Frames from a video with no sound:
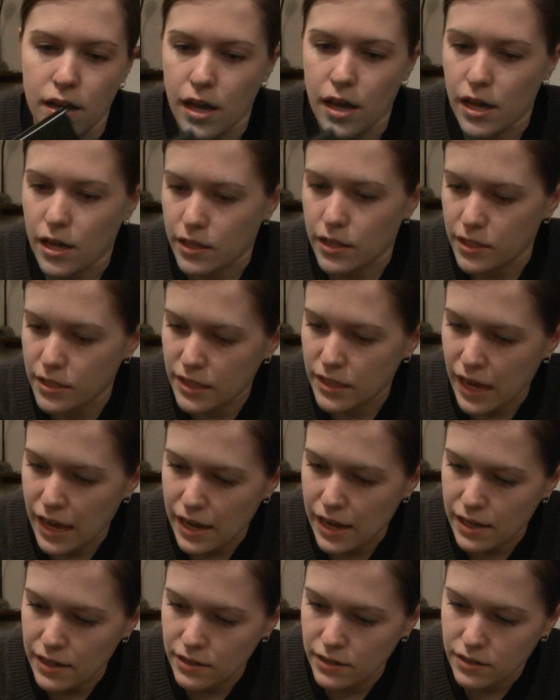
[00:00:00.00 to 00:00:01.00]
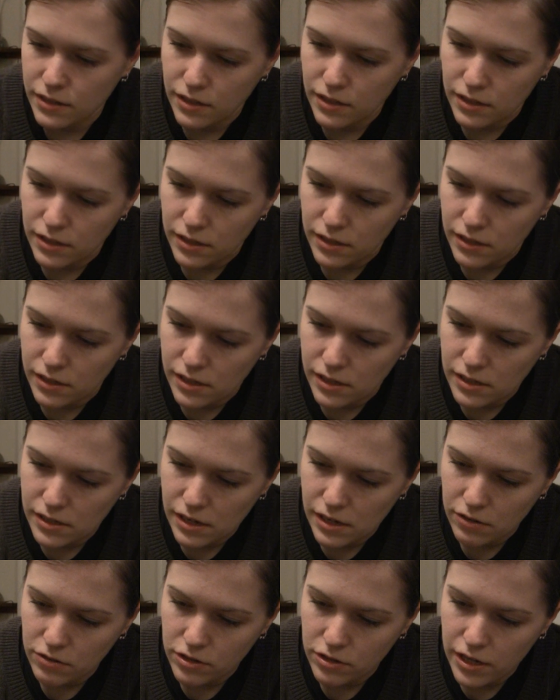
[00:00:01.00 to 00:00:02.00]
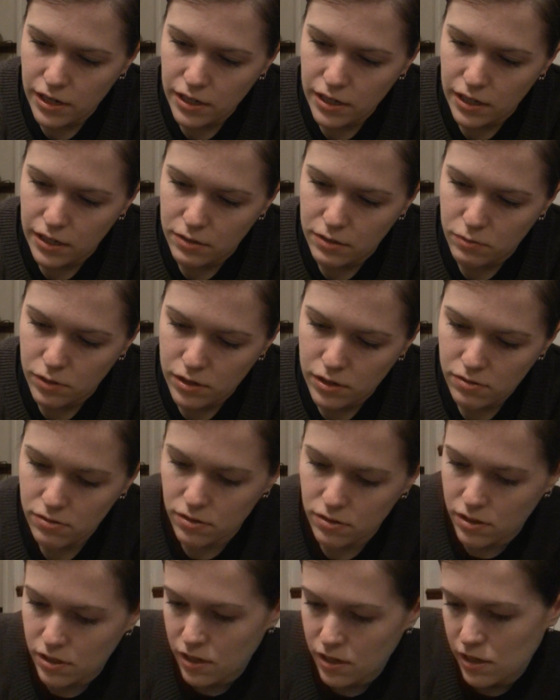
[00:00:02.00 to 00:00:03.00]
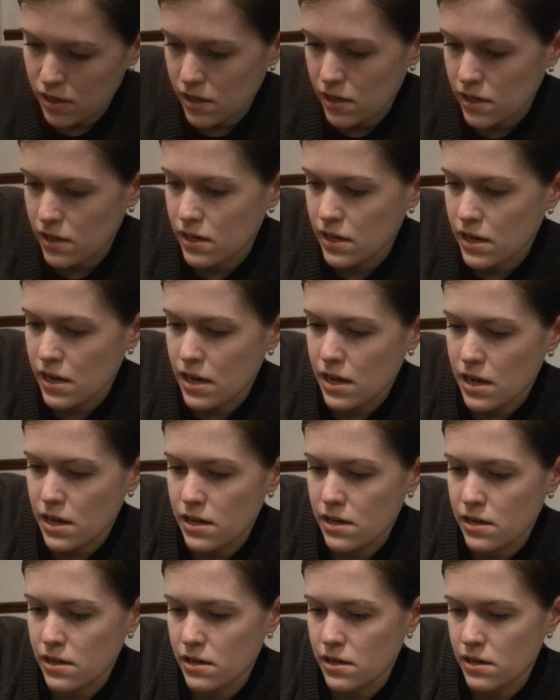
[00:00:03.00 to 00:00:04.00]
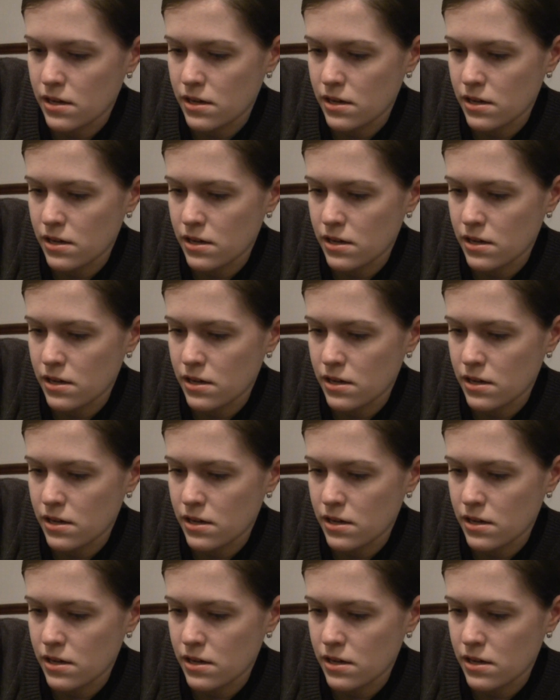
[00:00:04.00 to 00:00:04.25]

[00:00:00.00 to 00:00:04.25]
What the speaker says: This has the soundtrack as well in a